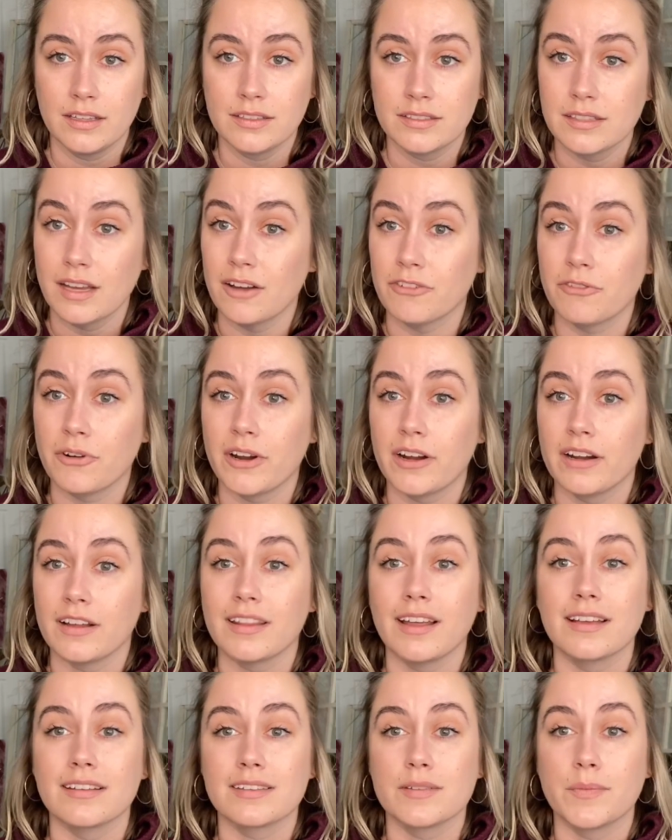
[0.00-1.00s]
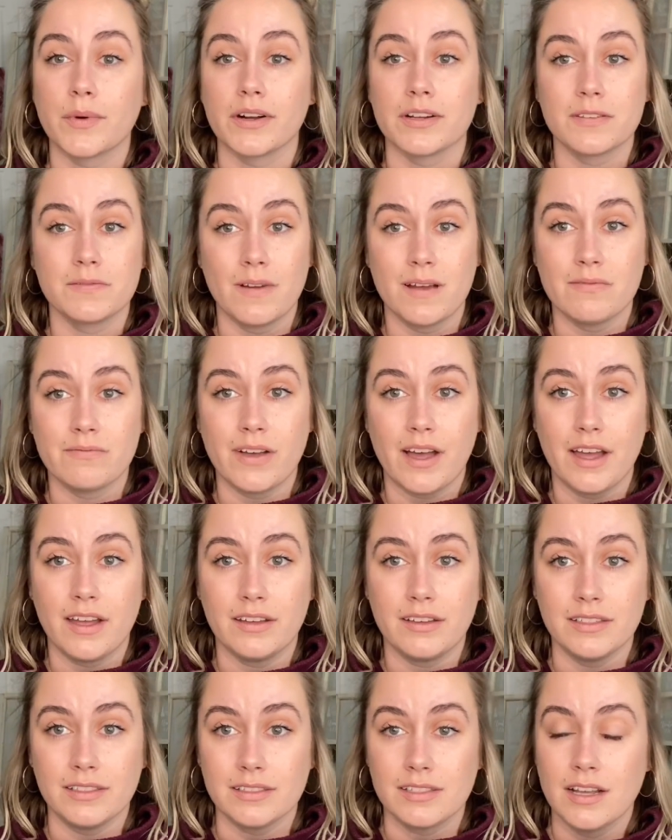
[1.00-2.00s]
software that supports font
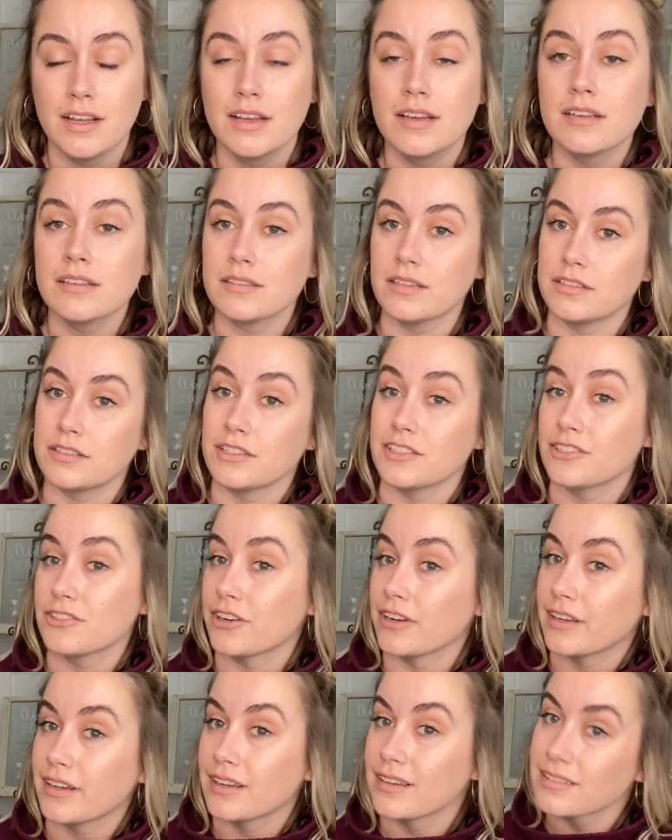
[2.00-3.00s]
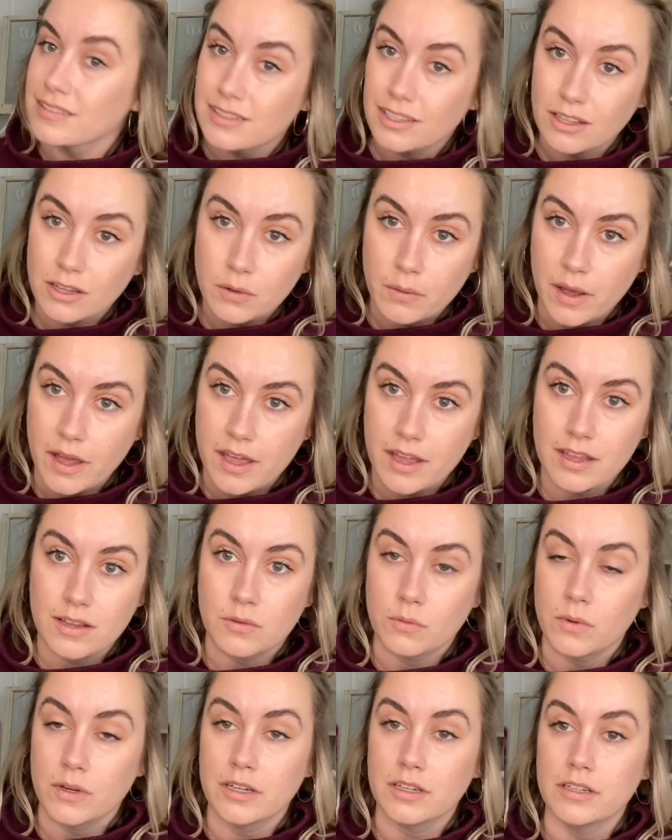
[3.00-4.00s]
files, such as Cricut, Silhouette,
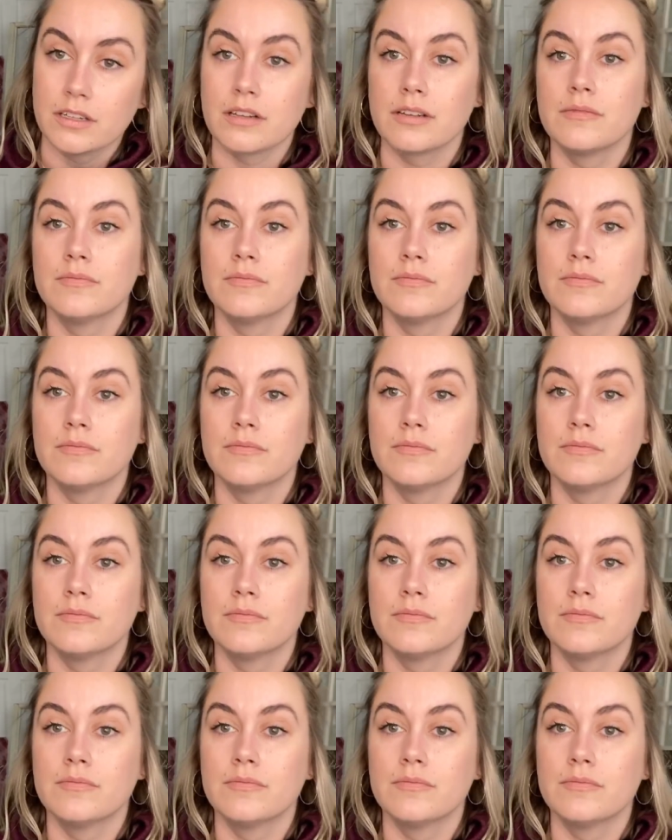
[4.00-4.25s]
and Word.